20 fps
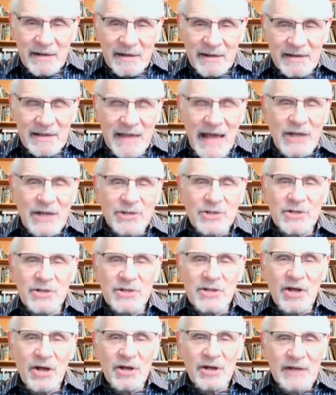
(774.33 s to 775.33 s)

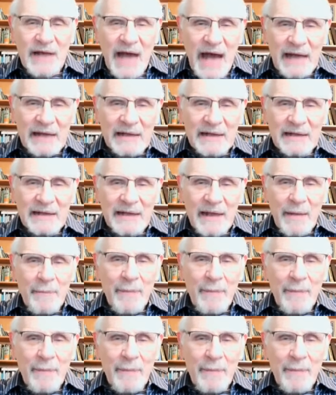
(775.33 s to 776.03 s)
Sanctions are not a